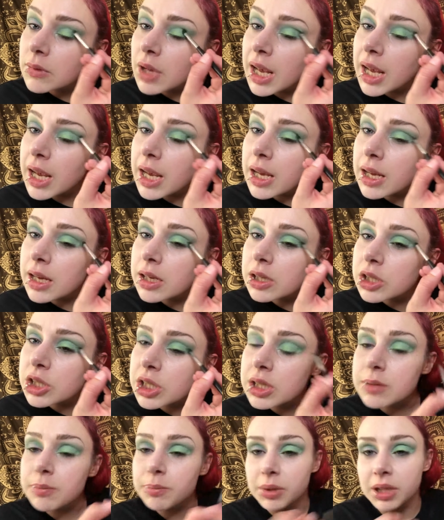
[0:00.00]
And
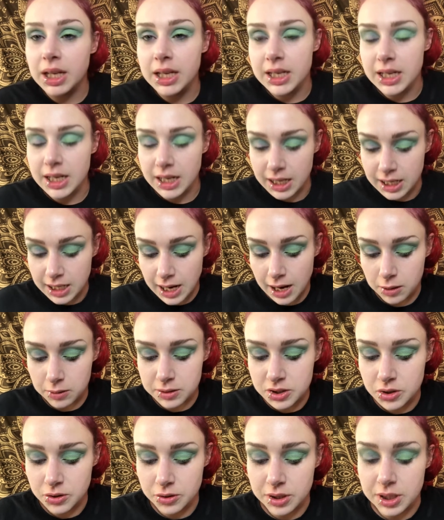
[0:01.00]
just blending it out
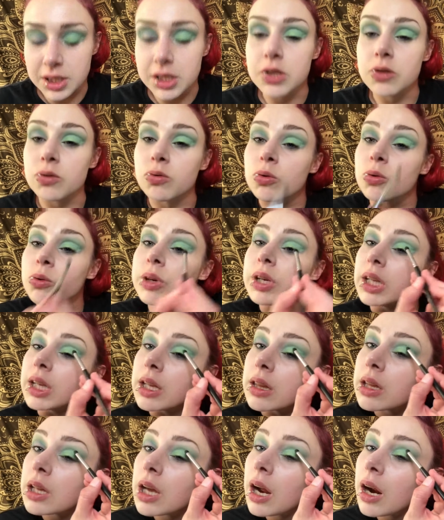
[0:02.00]
so that it's really
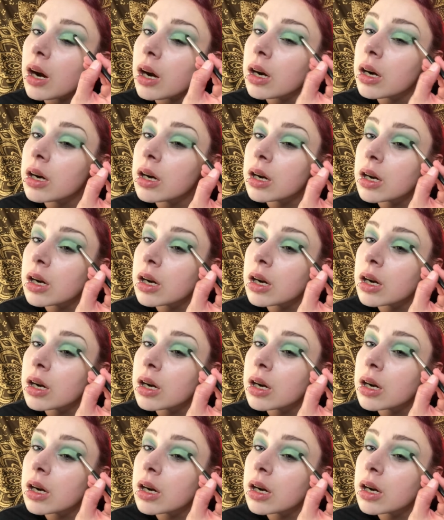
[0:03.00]
there.